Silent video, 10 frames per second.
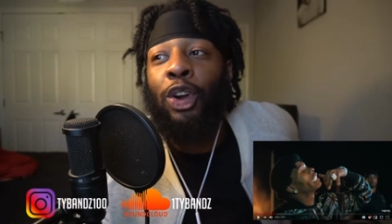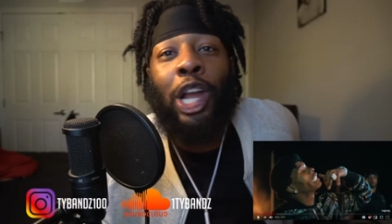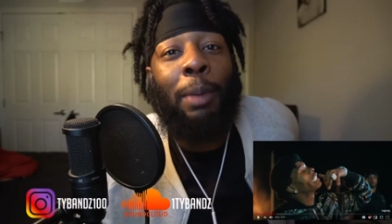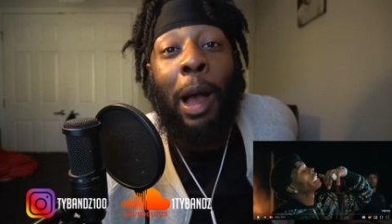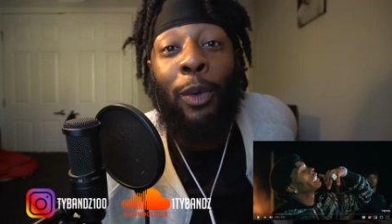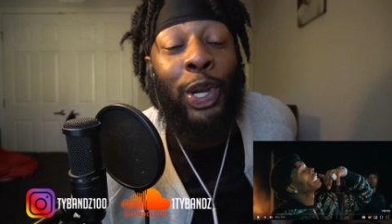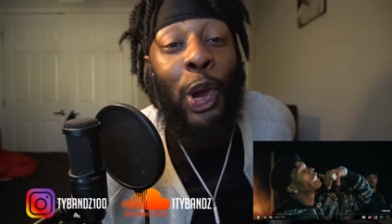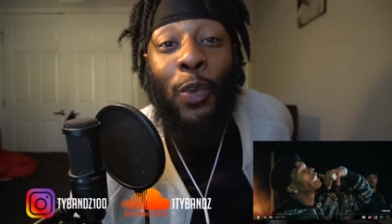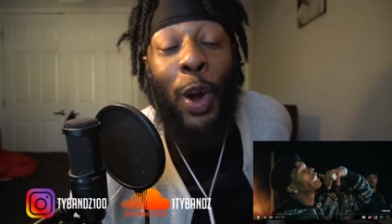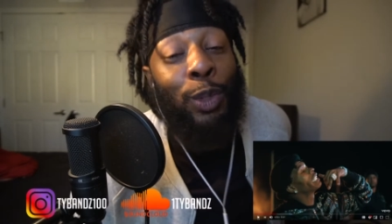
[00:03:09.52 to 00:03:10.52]
gonna come out with
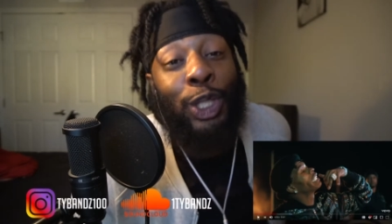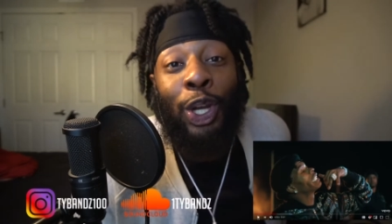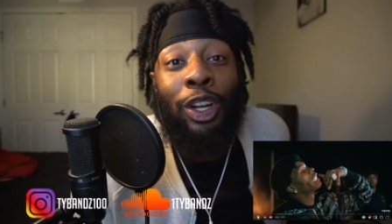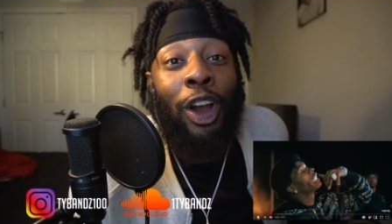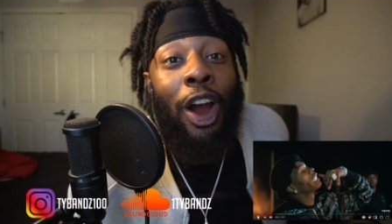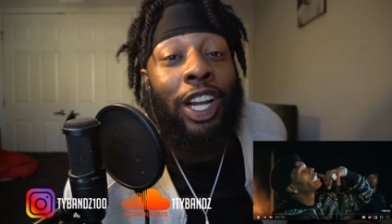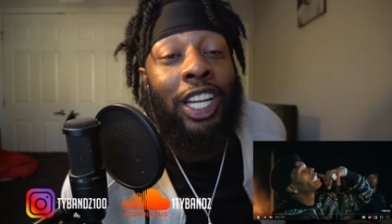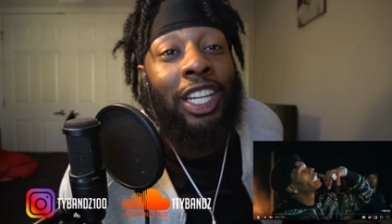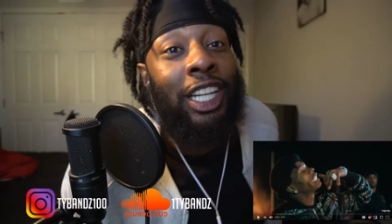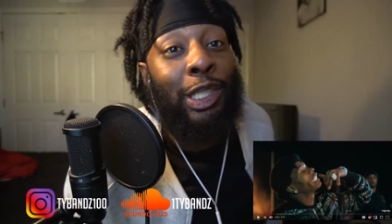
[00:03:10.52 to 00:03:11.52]
no Woah song harder
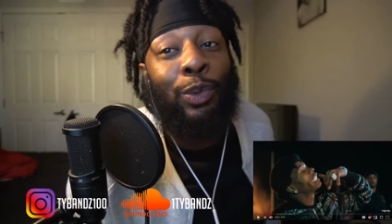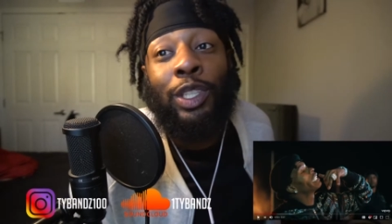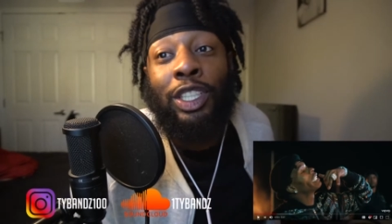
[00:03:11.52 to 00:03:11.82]
than this one,